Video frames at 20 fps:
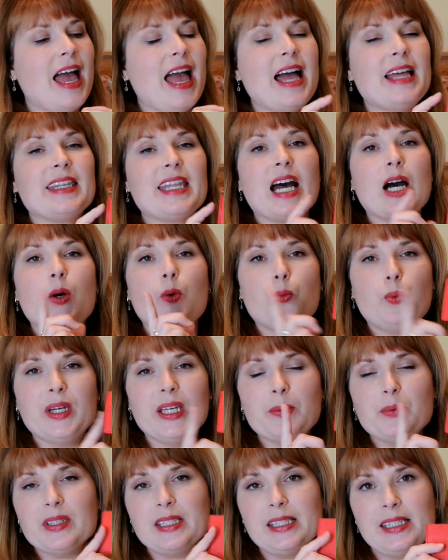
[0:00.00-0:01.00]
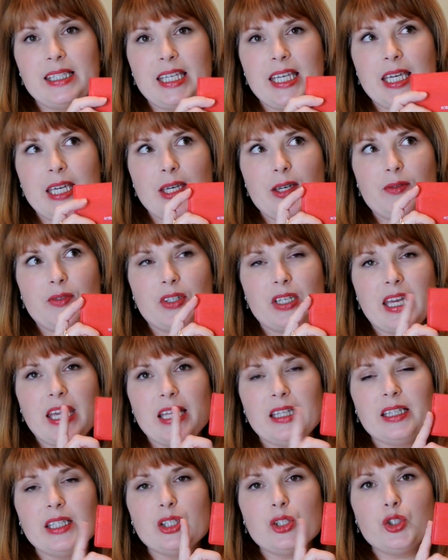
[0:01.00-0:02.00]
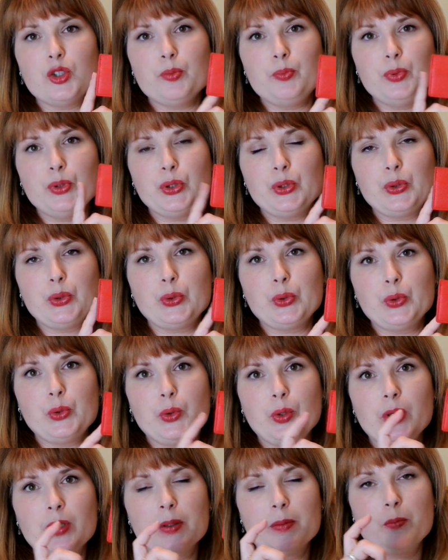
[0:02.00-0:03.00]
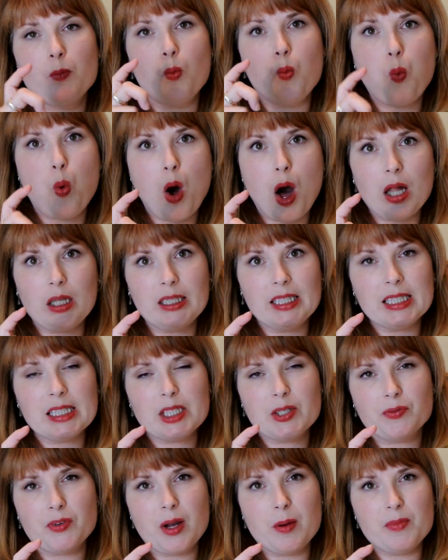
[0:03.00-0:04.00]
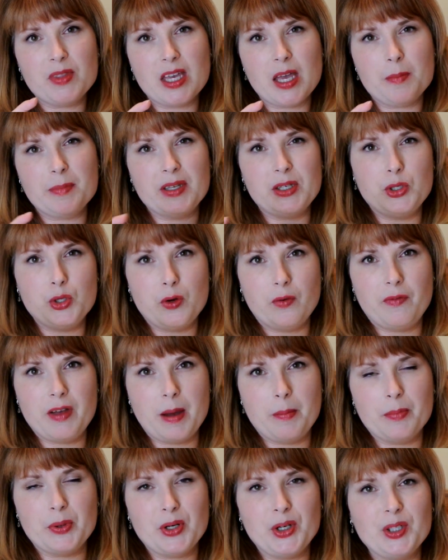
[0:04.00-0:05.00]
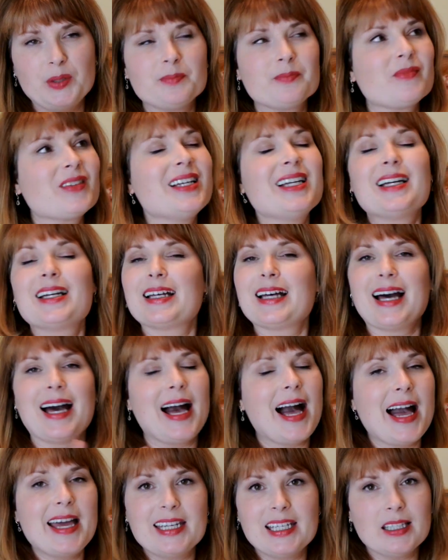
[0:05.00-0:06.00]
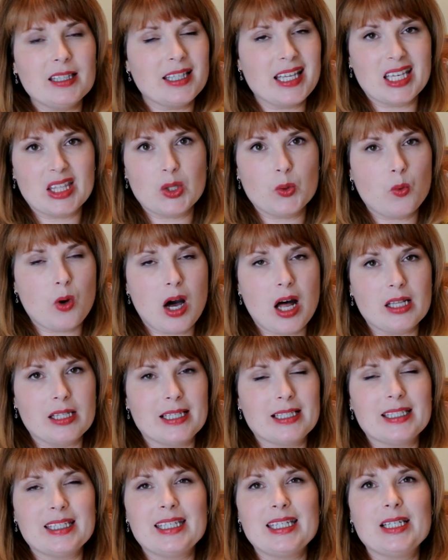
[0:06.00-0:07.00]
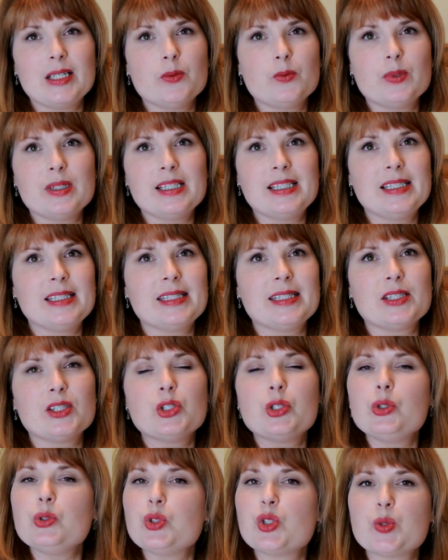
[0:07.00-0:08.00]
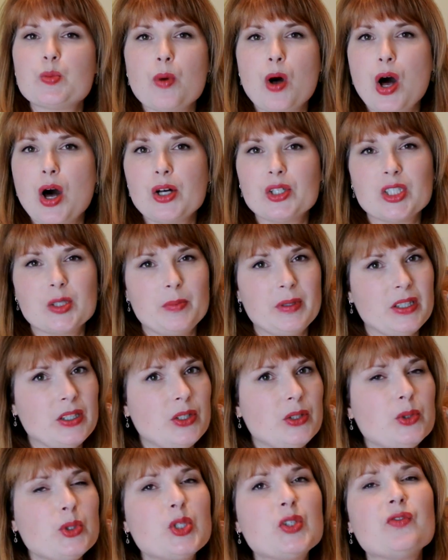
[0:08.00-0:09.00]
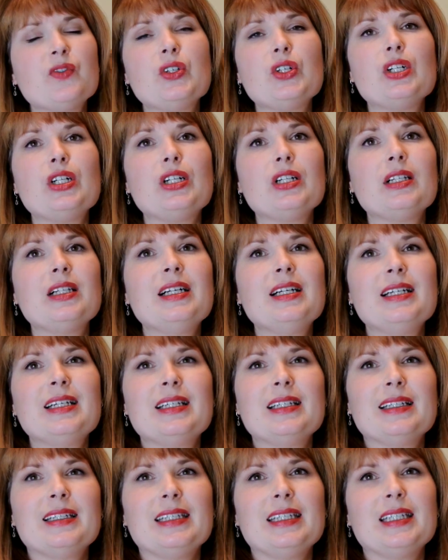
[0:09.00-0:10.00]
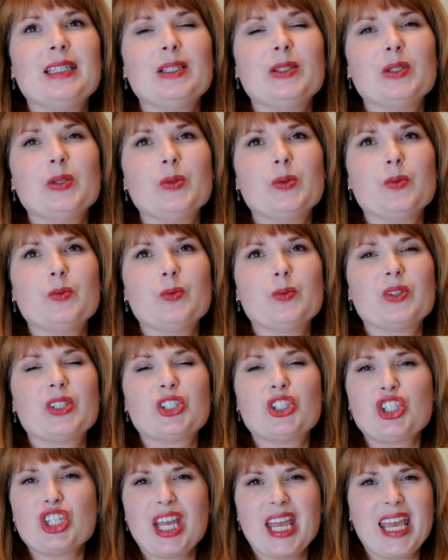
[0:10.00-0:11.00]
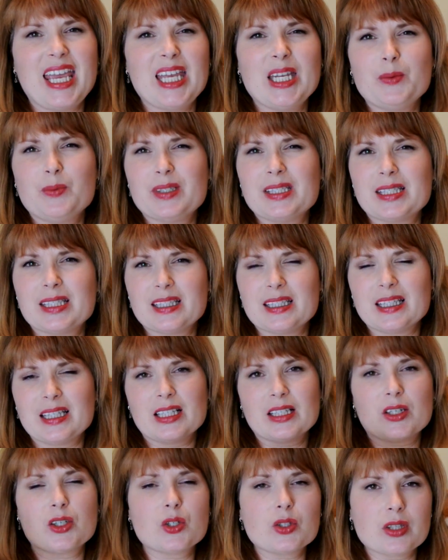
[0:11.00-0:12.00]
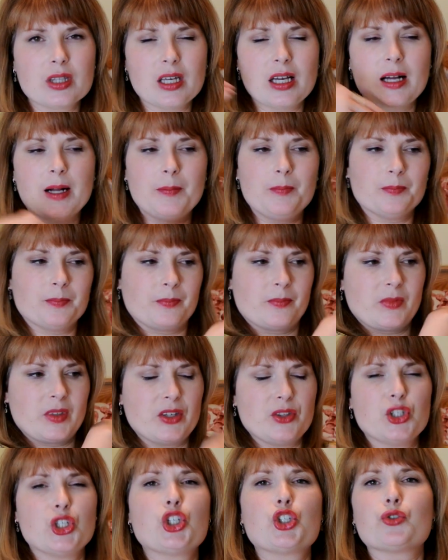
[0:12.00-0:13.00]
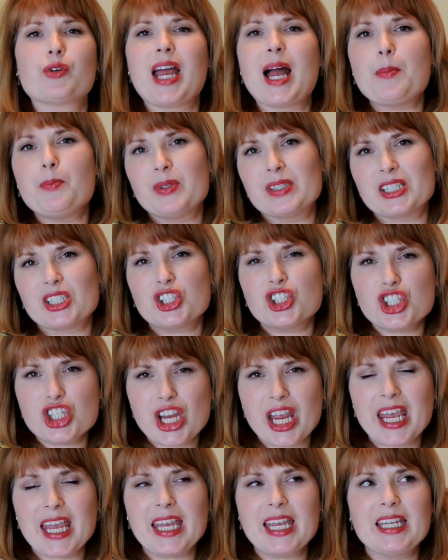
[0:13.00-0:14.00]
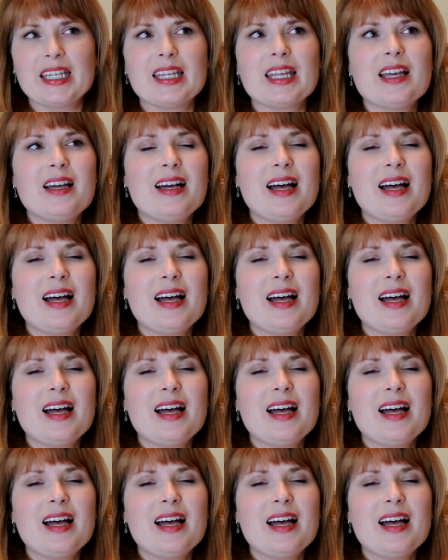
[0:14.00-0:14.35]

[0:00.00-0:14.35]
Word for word: And now we received a little blue wallet from them in November. I didn't like the wallet. It was too small to be useful. It, the chain was, the, um, the strap was a chain.